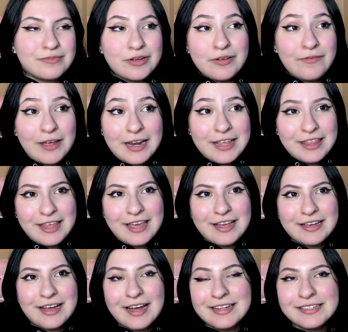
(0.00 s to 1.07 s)
if
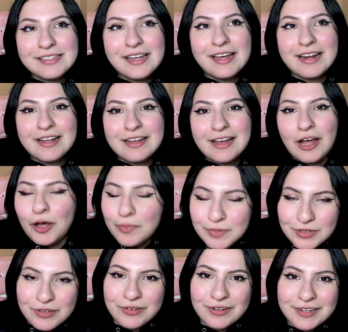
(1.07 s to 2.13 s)
anything, I said
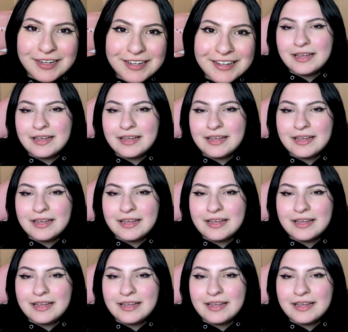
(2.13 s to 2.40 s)
helped you.